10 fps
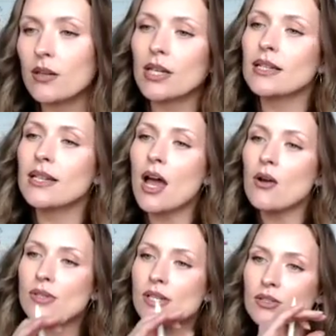It
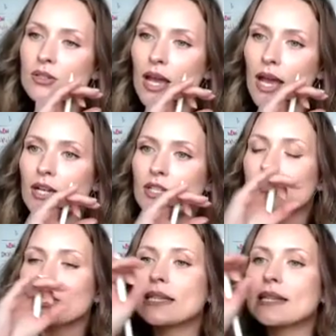allows us to
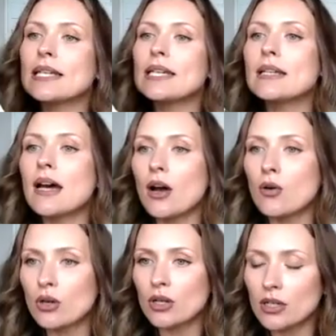actually lead
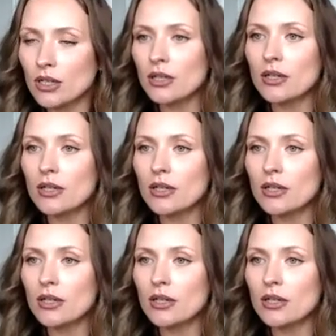our